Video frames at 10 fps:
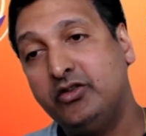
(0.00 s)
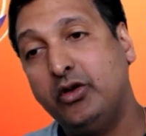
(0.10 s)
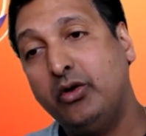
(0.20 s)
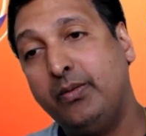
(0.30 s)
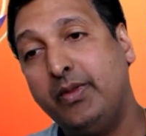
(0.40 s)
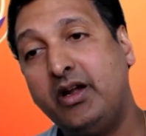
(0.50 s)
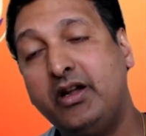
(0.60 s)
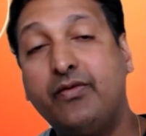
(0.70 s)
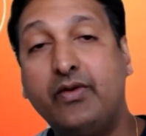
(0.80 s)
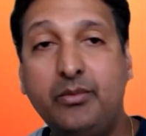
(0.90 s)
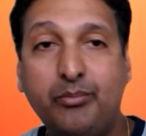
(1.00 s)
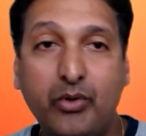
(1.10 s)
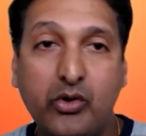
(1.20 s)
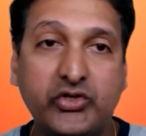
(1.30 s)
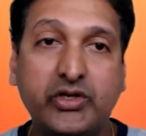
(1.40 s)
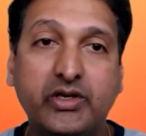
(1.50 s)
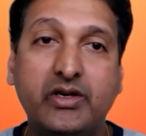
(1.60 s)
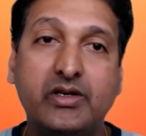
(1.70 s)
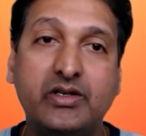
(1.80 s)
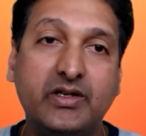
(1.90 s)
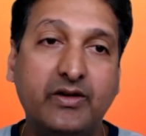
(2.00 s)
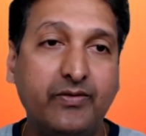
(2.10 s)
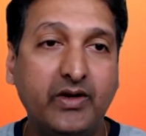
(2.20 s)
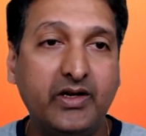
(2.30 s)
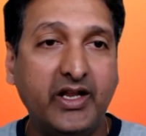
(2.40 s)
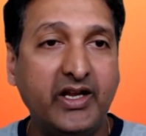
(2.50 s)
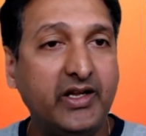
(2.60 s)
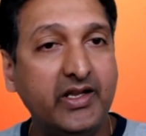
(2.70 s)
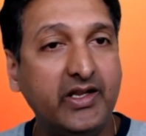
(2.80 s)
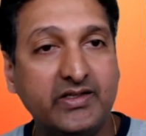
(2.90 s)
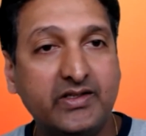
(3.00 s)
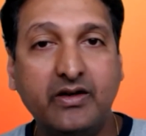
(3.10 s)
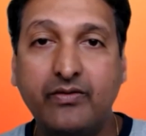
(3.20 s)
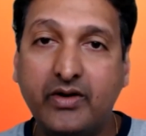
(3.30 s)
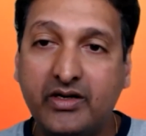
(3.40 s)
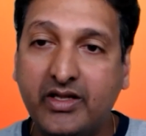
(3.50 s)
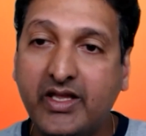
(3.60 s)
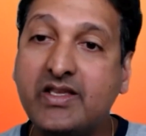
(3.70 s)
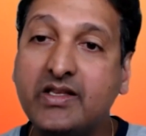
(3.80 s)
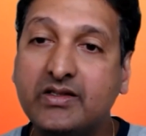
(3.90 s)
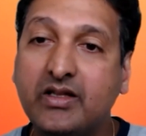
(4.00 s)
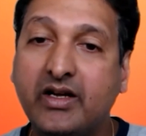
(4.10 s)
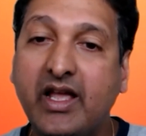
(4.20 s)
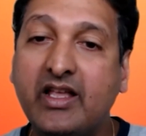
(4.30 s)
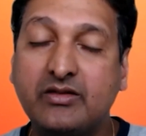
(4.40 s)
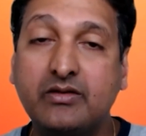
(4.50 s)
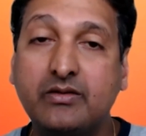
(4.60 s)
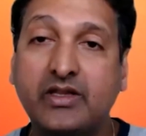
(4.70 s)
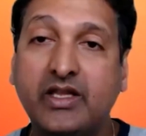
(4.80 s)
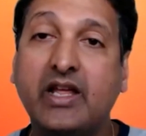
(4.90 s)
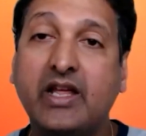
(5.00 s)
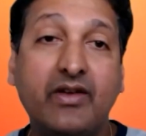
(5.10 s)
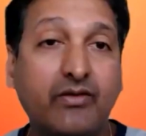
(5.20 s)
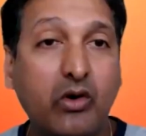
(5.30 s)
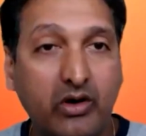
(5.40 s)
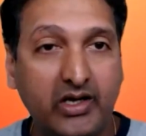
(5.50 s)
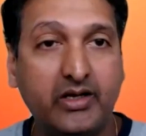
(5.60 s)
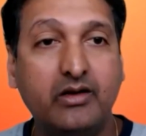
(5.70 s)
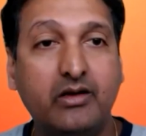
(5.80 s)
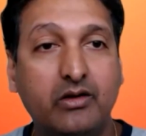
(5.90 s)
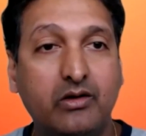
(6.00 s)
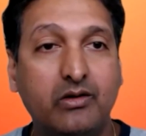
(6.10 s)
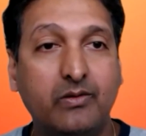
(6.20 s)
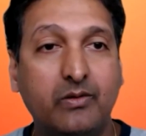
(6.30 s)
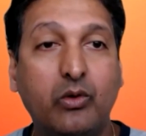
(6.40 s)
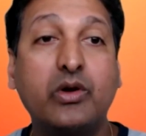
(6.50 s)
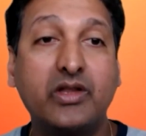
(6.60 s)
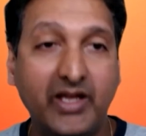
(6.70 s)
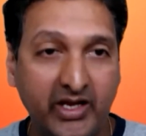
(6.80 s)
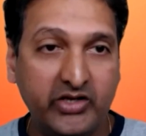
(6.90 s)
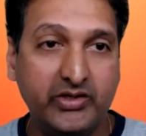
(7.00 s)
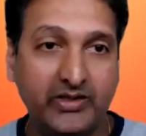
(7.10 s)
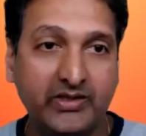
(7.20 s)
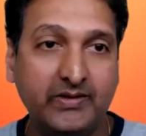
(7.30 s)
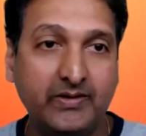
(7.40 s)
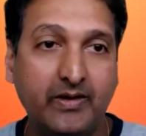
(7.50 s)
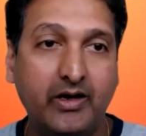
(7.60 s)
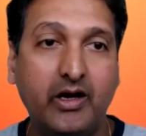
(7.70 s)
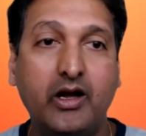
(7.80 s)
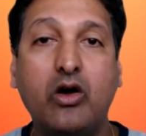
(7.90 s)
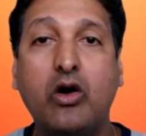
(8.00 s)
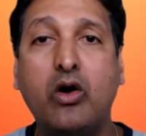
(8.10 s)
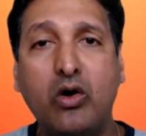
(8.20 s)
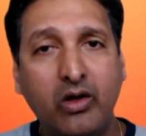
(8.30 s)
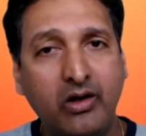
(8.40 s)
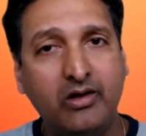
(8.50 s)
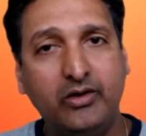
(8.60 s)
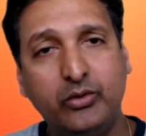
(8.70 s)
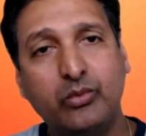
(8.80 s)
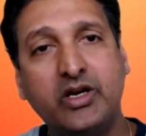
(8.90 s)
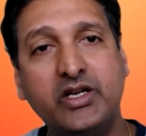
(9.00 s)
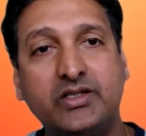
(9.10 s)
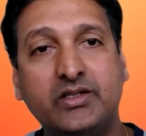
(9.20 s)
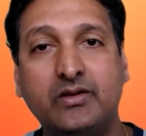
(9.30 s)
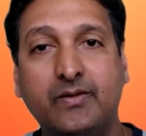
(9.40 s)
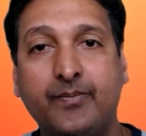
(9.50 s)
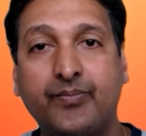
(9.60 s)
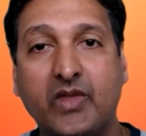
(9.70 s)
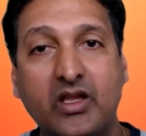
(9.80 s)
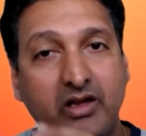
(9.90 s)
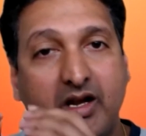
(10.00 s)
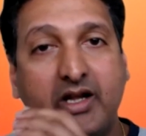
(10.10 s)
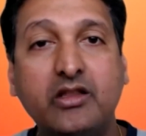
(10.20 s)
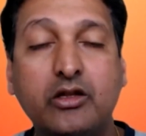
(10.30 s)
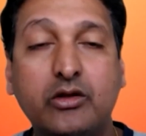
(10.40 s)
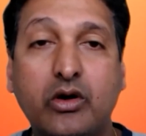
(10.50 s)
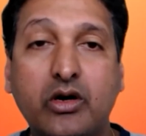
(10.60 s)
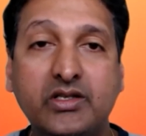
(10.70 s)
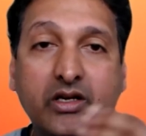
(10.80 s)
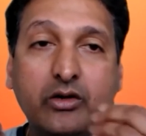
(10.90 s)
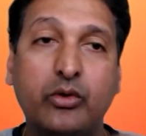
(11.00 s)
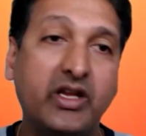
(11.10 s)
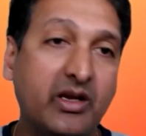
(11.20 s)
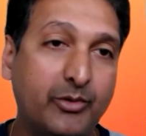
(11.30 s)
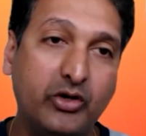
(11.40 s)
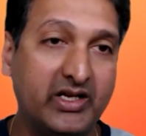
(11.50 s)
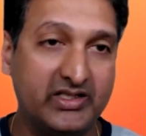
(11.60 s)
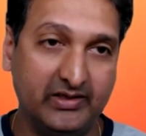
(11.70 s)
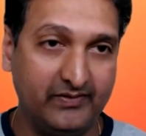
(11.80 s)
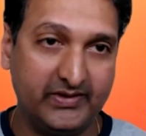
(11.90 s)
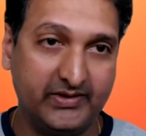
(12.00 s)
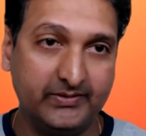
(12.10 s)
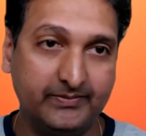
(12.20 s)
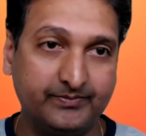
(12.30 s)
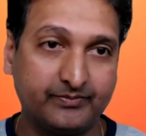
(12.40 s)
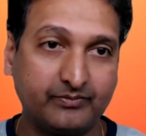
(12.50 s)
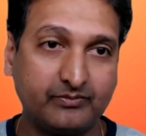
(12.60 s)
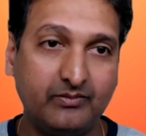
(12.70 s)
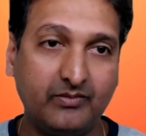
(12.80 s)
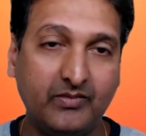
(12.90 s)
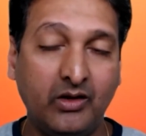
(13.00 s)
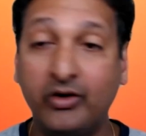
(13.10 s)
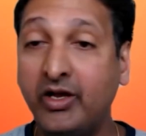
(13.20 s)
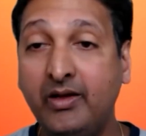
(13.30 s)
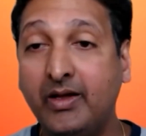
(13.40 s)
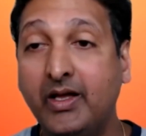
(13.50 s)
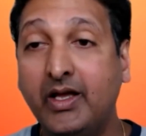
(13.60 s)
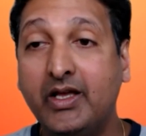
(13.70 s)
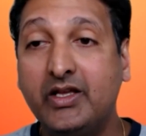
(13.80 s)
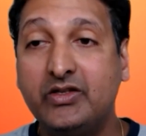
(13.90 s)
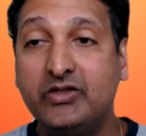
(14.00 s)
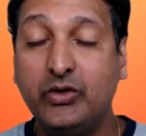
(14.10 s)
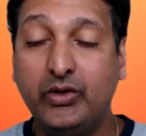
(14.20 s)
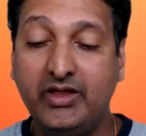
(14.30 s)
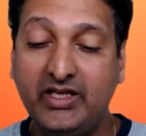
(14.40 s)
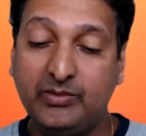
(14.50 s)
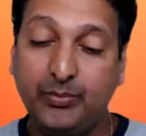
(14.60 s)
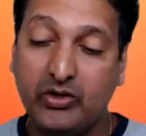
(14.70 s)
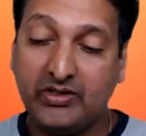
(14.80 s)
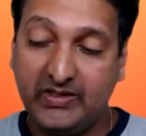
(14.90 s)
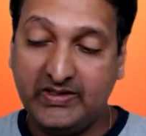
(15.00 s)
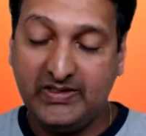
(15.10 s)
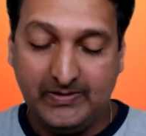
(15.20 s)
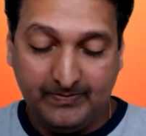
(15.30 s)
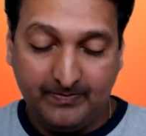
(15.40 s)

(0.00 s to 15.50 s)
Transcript: So there are different postures, different techniques, different things that have evolved over the ages, all towards cutting the thoughts and knowing about ourselves. Okay. So in this process,